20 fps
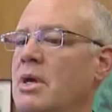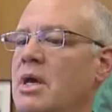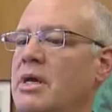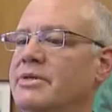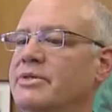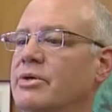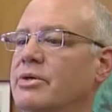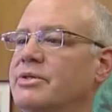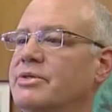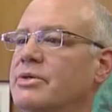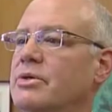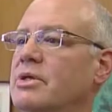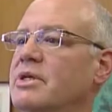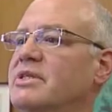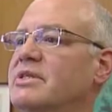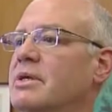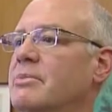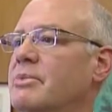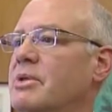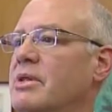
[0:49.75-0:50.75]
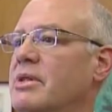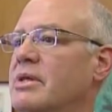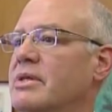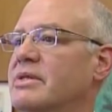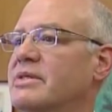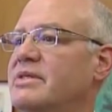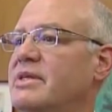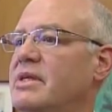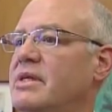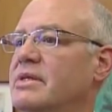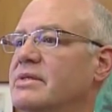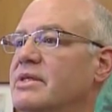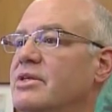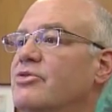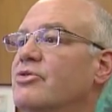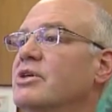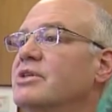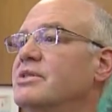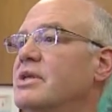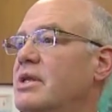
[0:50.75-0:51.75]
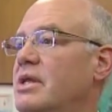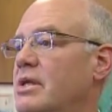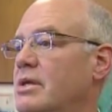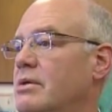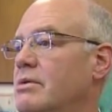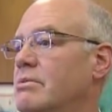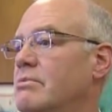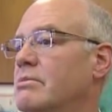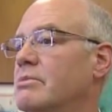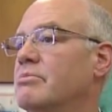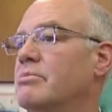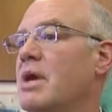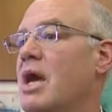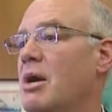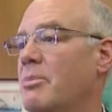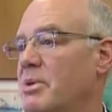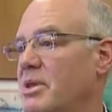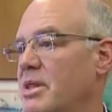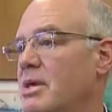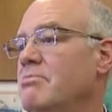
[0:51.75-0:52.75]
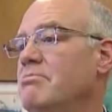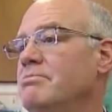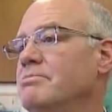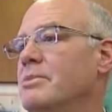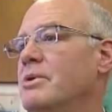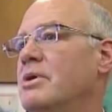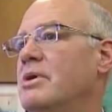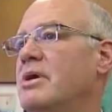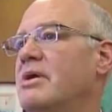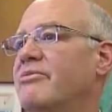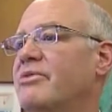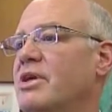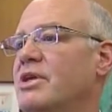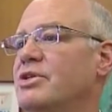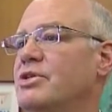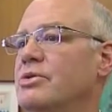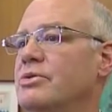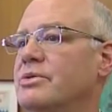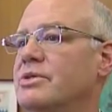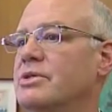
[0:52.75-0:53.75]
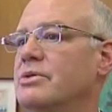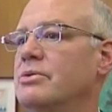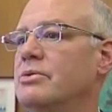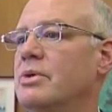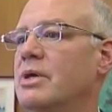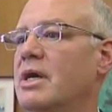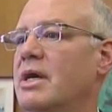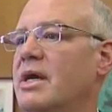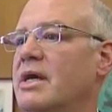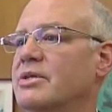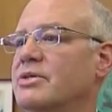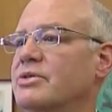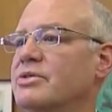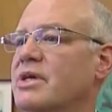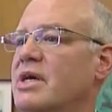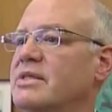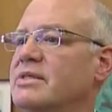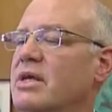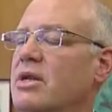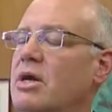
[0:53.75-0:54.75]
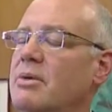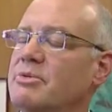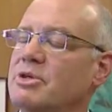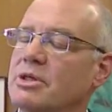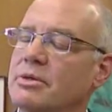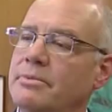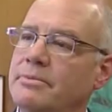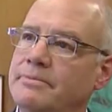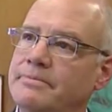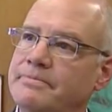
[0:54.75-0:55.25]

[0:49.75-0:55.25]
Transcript: So it's certainly something that the city is interested in helping them if they choose to uh, exercise that option.